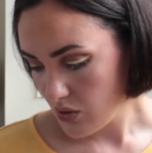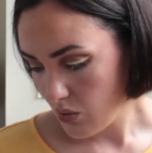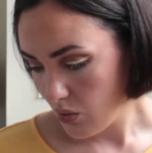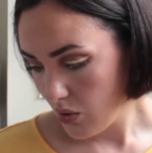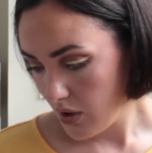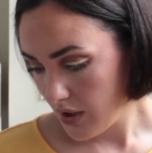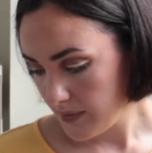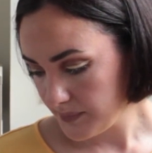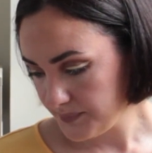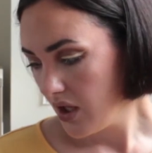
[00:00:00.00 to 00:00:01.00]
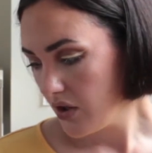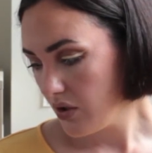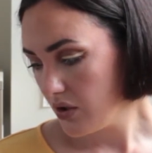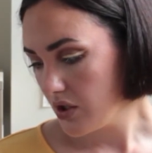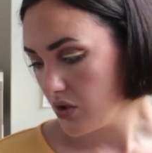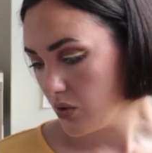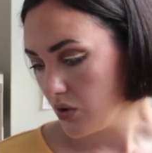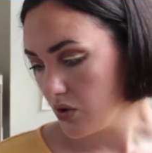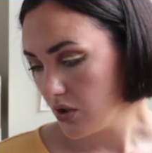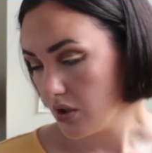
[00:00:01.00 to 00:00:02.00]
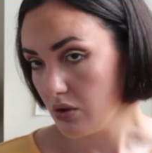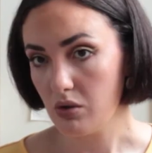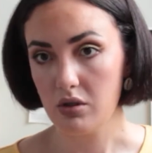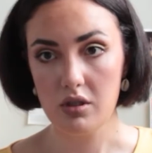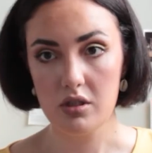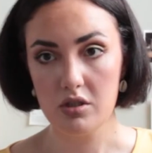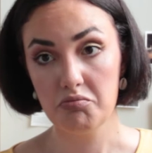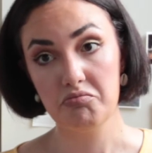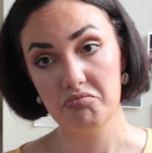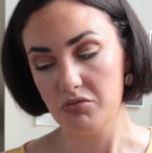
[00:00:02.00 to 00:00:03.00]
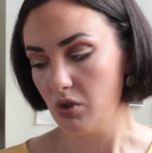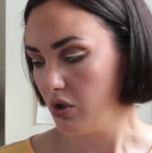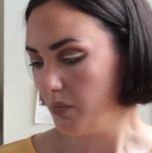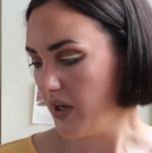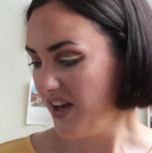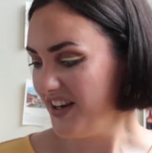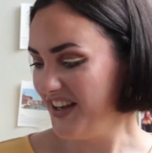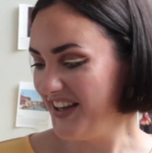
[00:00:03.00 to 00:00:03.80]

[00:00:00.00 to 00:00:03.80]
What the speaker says: or $32 New Zealand, not bad.